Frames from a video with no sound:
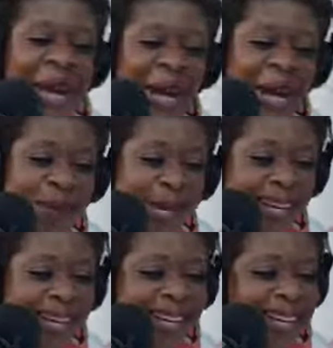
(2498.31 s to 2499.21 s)
Um,
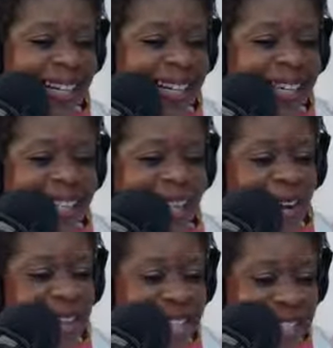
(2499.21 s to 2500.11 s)
uh, so
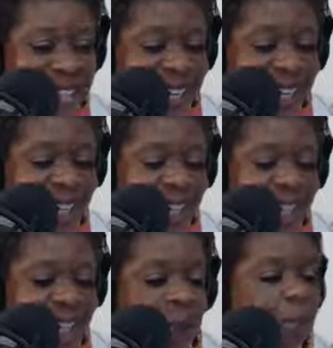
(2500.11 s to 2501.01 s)
I said to her,
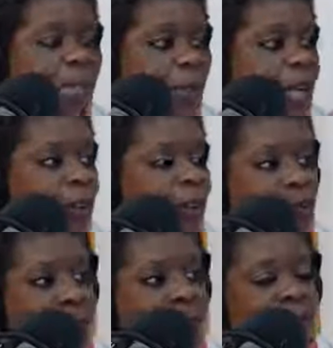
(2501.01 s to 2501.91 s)
like 23 goes
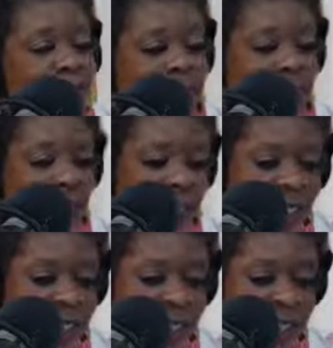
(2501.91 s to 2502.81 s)
really, really fast.
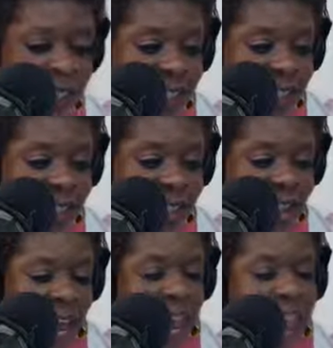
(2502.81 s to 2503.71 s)

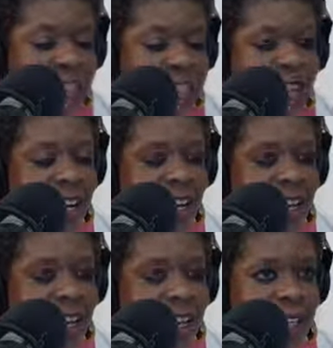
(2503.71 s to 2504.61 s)
And uh,
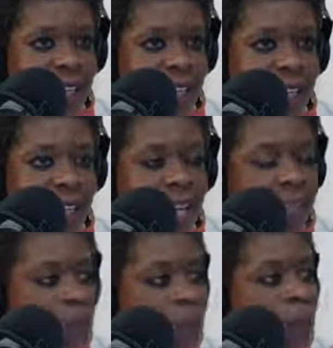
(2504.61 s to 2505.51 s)
it's
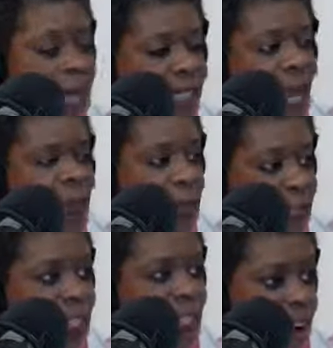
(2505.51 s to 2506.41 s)
by the time you
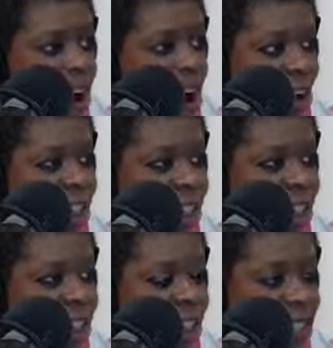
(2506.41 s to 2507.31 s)
blink your
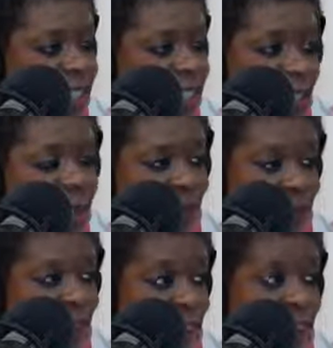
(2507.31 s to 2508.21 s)
eyes, you're going to be
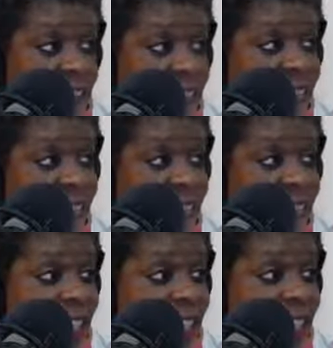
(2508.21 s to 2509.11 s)
like 50.
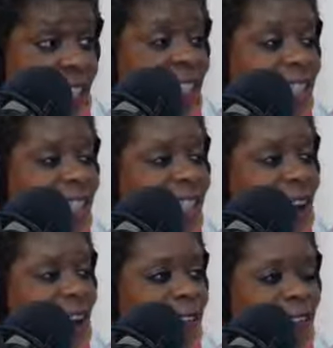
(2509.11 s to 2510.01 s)
And she
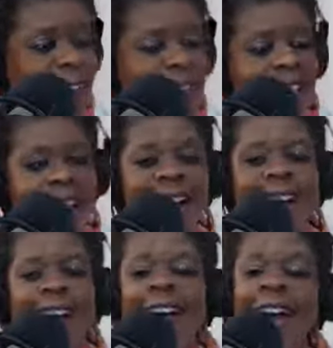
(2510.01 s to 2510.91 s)
laughed. She goes,
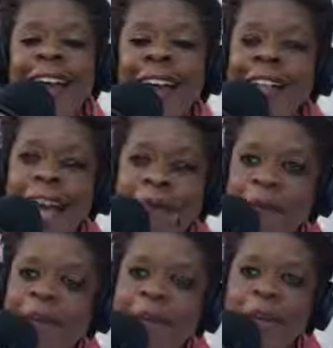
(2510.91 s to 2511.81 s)
Oh, I heard that
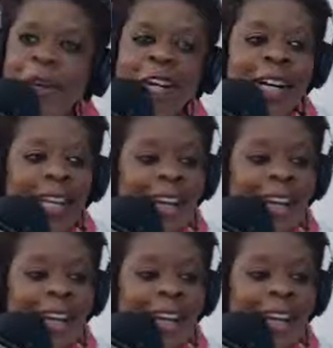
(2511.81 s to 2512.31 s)
before.